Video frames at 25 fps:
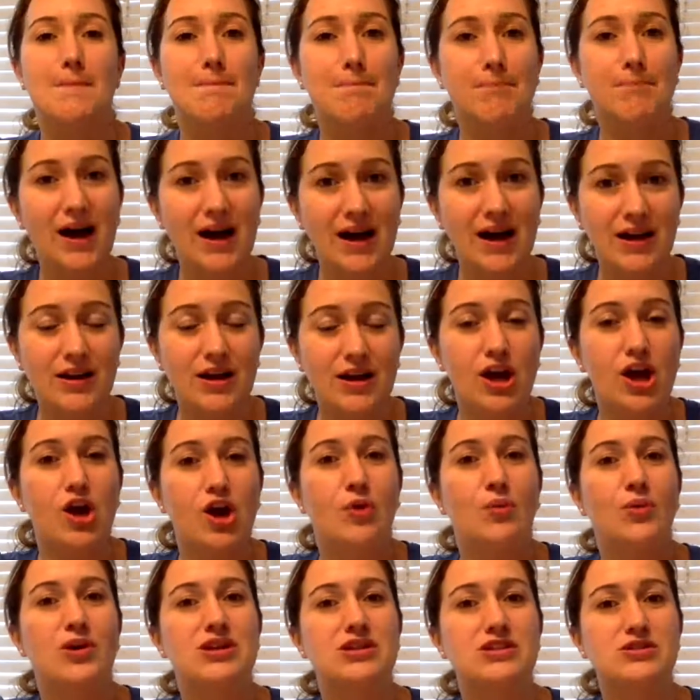But
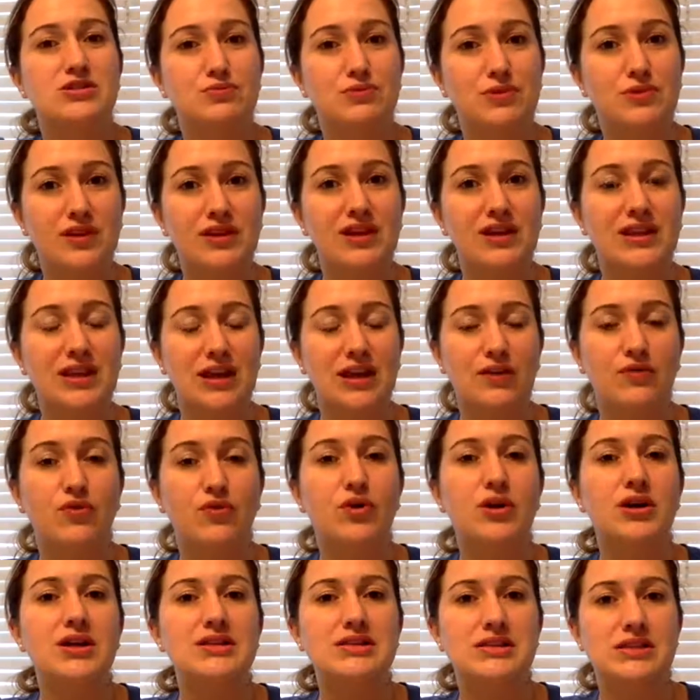what it's really there
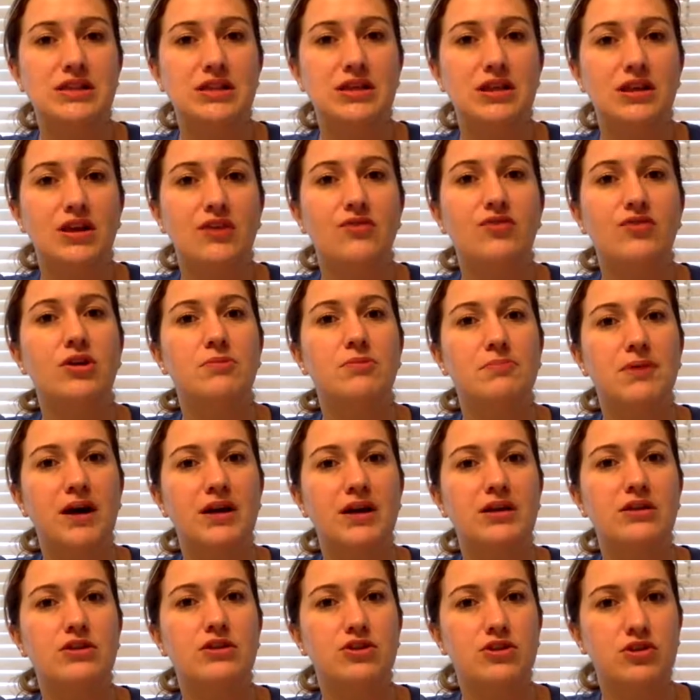for is to give your
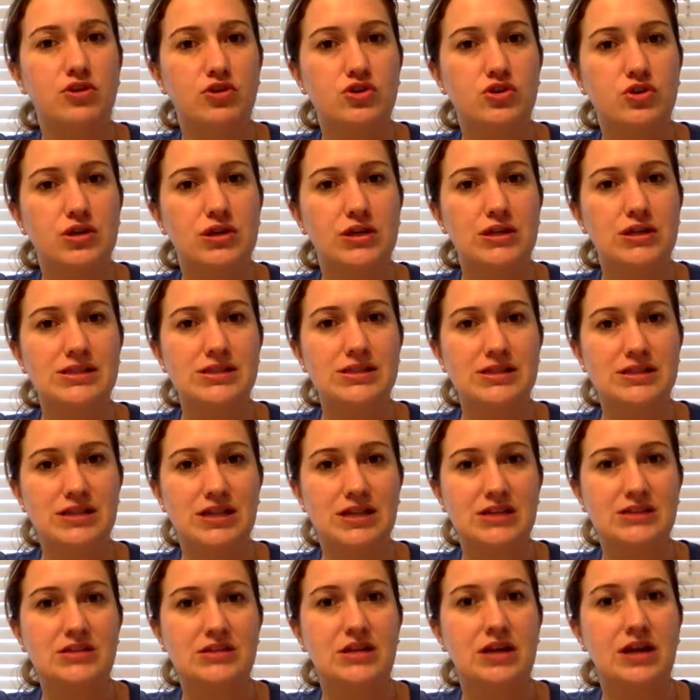body the nutrients it
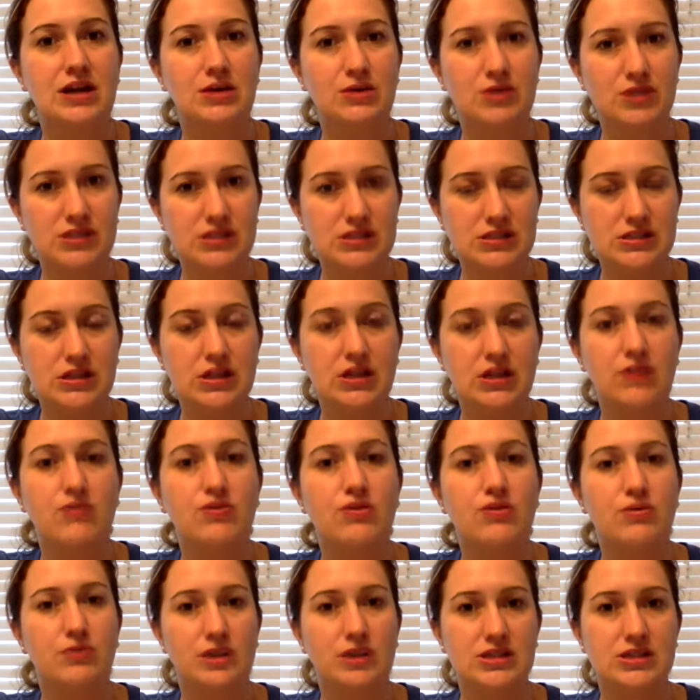does not receive
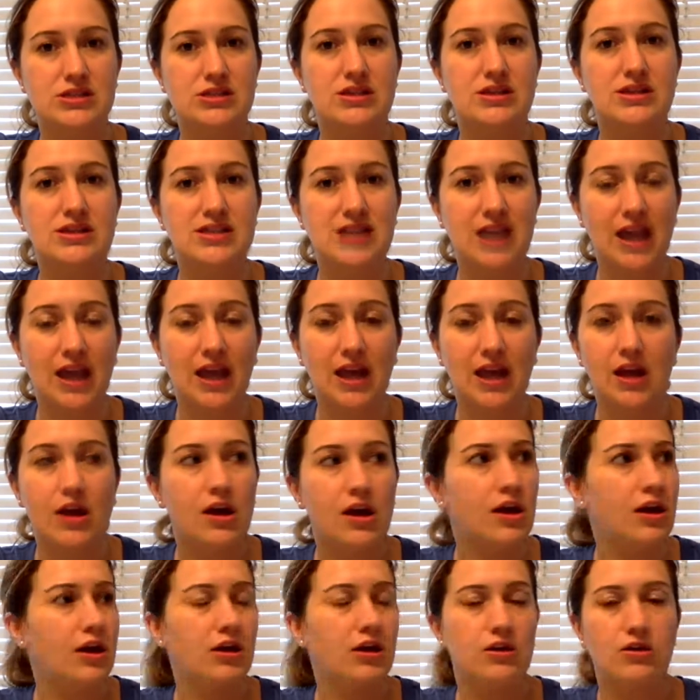the rest of the day.
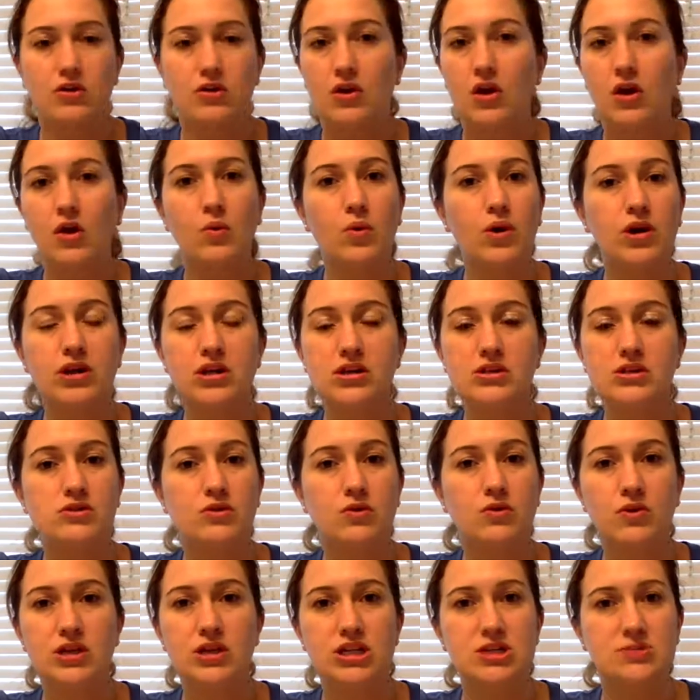No one is
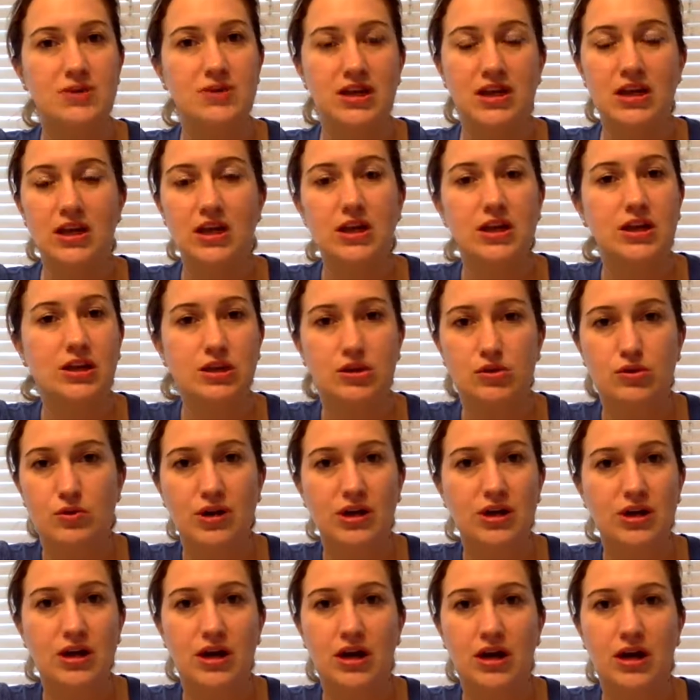going to be eating
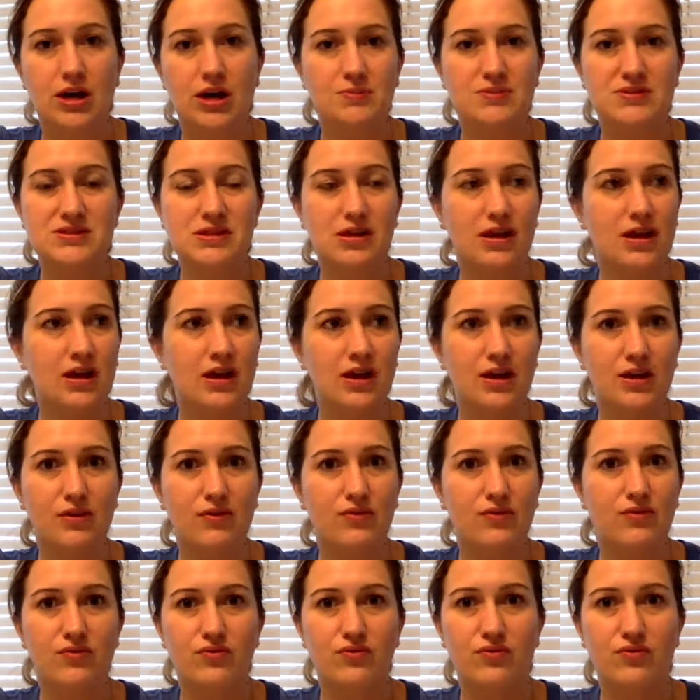4 cups of